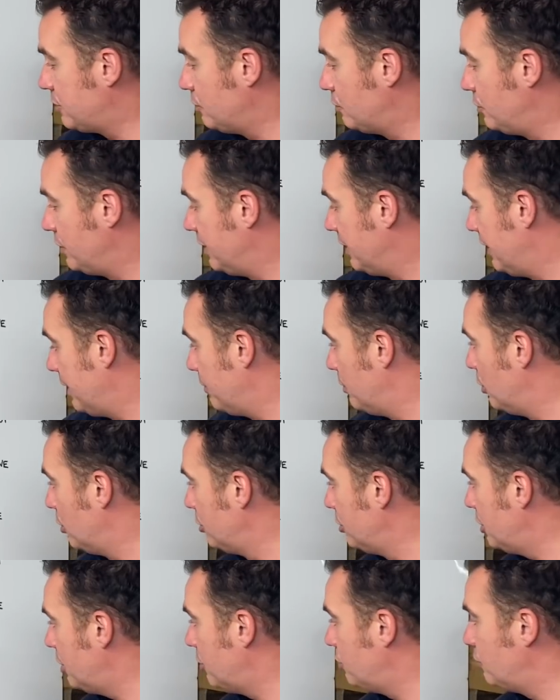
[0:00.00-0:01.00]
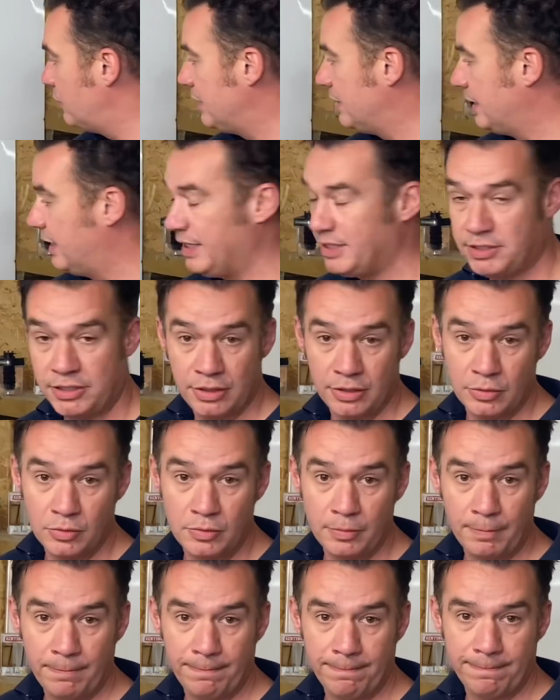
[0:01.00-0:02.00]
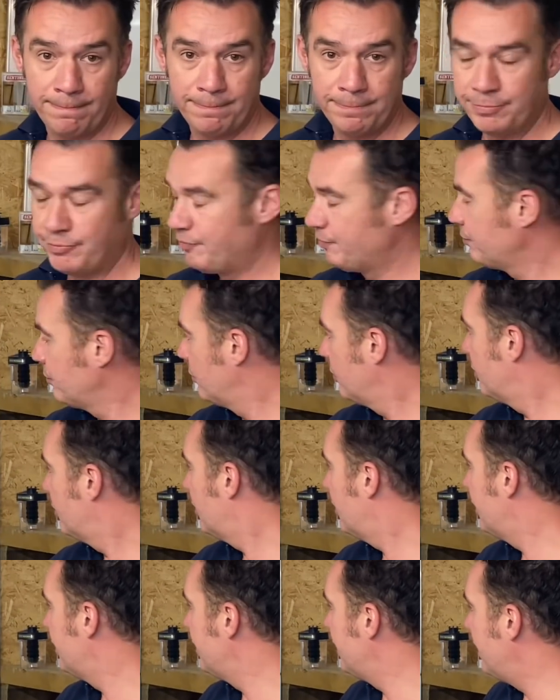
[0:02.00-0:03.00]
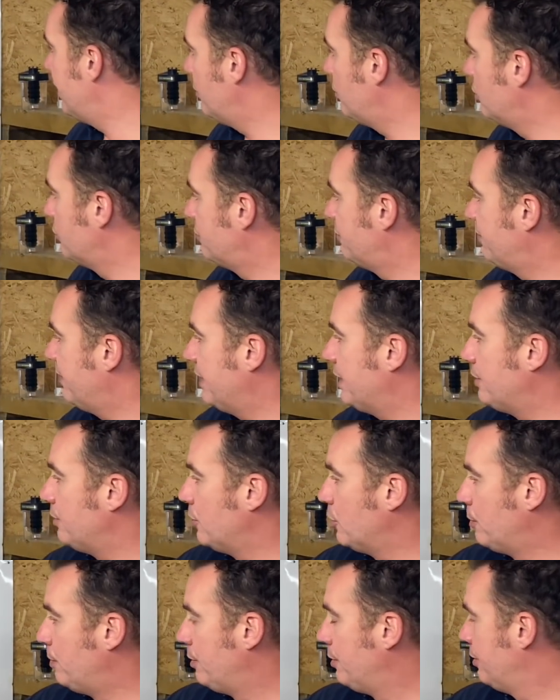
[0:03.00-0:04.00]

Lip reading: relay one and relay two, and they would fire up.